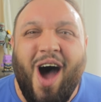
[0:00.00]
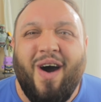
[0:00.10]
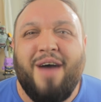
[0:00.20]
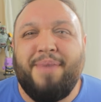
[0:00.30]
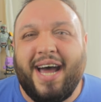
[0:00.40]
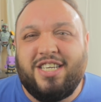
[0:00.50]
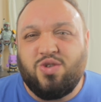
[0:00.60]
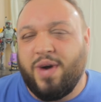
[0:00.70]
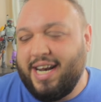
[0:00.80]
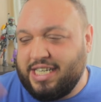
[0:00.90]
All right, but I
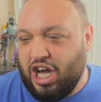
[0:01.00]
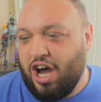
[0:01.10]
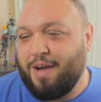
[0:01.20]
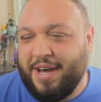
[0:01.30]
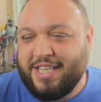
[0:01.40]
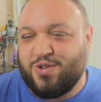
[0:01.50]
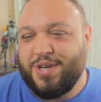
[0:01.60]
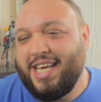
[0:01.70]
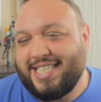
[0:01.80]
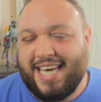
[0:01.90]
just wanted to talk about this
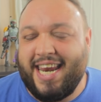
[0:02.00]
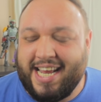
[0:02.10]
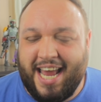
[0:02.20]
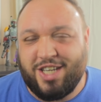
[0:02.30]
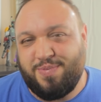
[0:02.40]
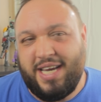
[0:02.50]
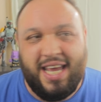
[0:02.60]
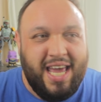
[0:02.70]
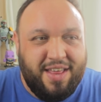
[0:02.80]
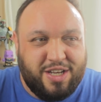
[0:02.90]
really exciting announcement.
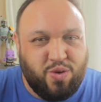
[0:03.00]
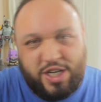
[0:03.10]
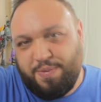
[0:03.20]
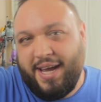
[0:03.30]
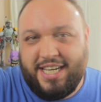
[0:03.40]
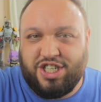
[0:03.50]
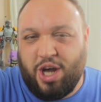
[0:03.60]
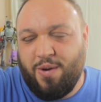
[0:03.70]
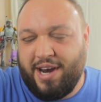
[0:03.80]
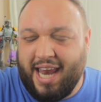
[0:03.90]
The Twitch page is
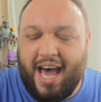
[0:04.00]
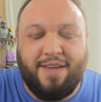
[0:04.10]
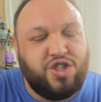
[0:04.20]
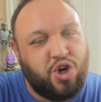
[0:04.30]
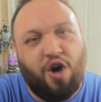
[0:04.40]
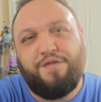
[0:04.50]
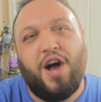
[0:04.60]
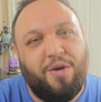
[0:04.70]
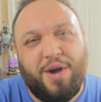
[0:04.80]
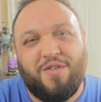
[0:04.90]
already live, so go
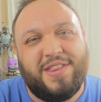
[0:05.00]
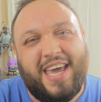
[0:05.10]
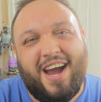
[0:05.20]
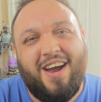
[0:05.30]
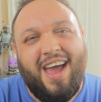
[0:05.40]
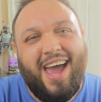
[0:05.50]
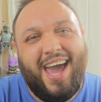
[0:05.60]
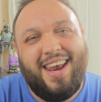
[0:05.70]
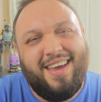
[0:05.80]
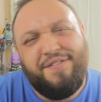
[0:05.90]
follow me over there.
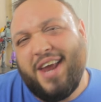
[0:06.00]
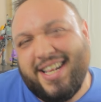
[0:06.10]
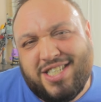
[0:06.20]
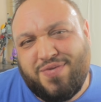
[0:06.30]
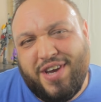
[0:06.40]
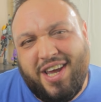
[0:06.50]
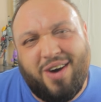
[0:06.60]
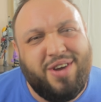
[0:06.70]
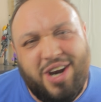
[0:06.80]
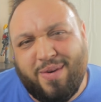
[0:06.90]
And if you like this
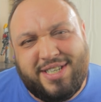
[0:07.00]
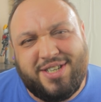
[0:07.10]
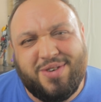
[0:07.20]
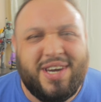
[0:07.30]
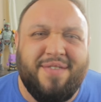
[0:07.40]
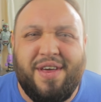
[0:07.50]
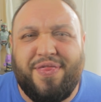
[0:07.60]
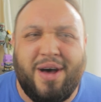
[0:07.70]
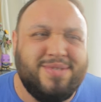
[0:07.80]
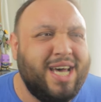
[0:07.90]
video, you know what to do. Give it a
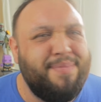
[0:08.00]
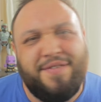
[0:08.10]
thumbs up.